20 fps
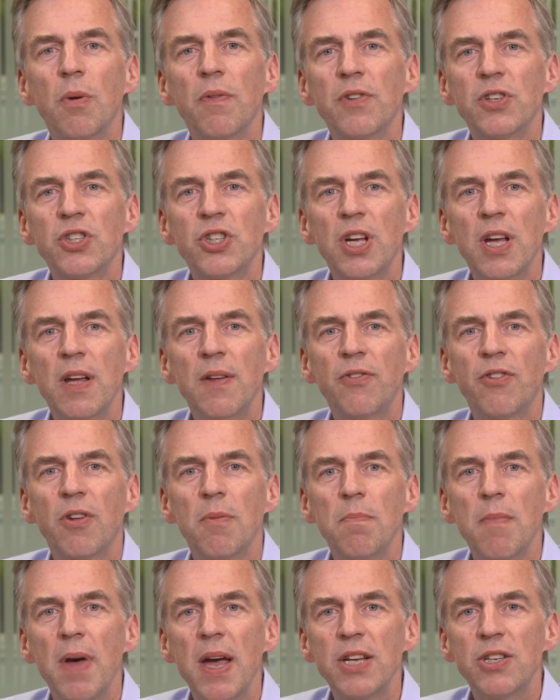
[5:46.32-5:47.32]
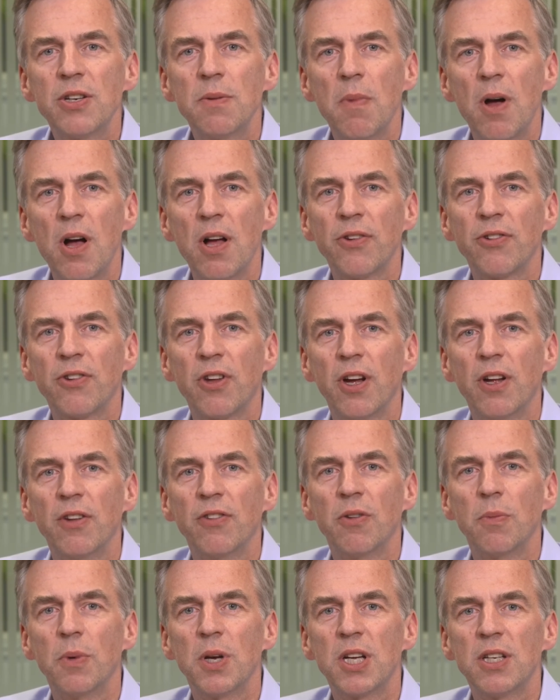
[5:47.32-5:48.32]
we've achieved some major
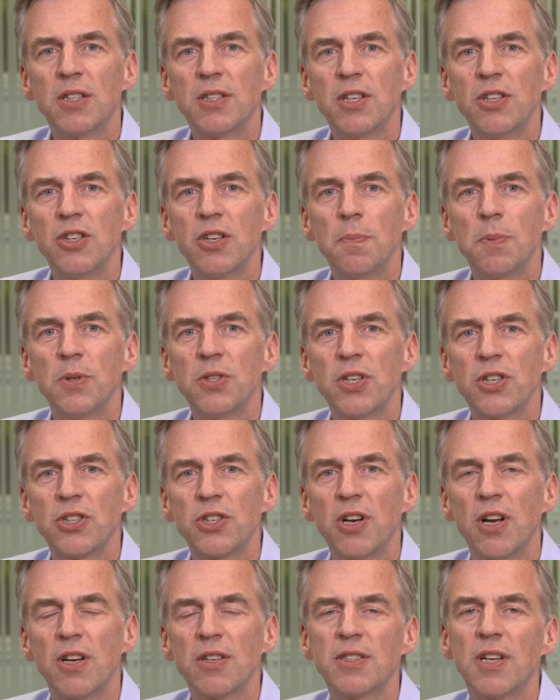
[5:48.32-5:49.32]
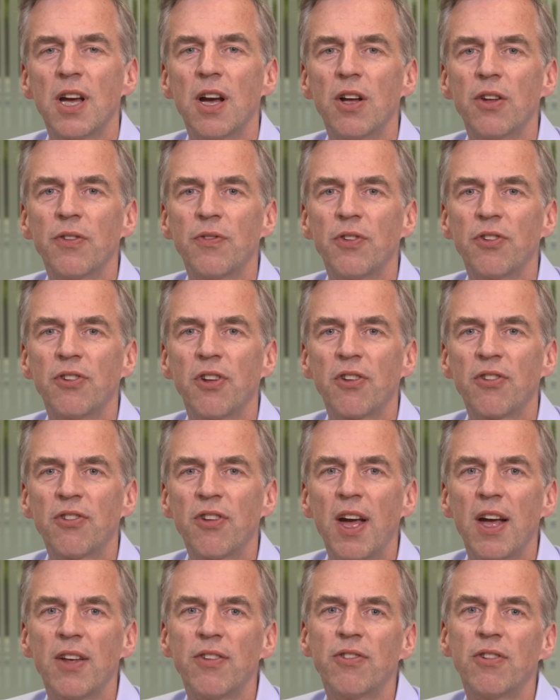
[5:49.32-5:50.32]
milestones and we continue to position ourselves for
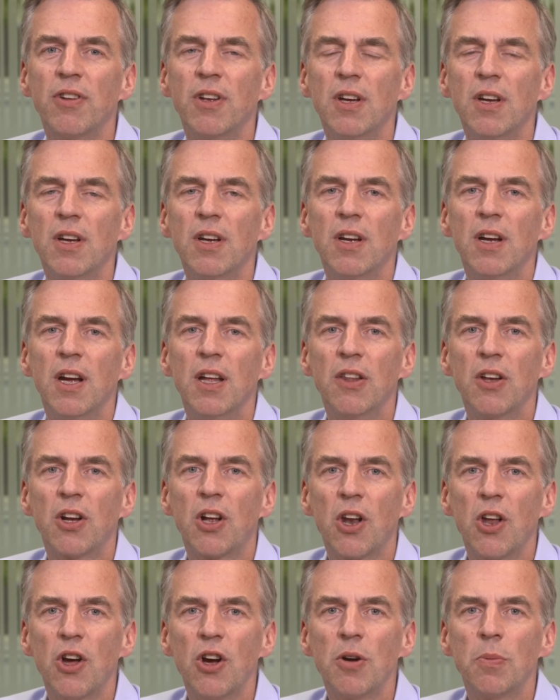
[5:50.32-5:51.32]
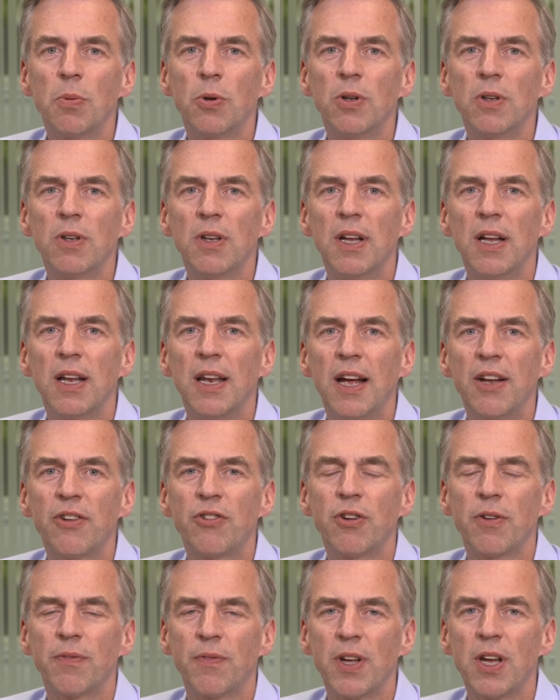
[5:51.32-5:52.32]
success in the global
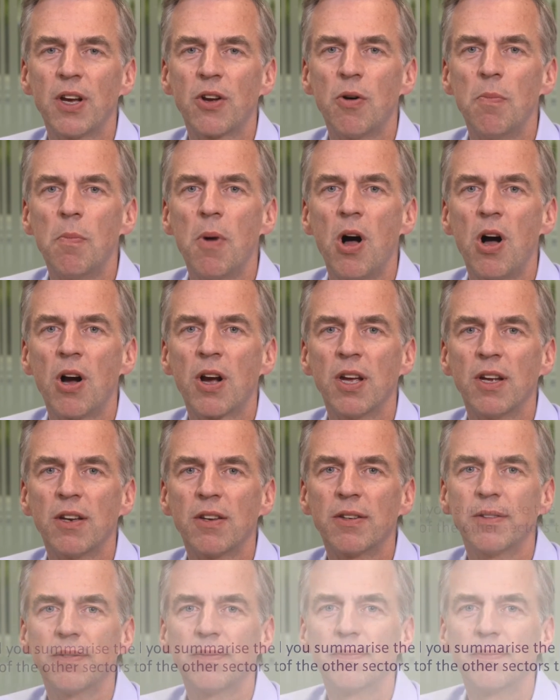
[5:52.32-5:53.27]
electric vehicle market.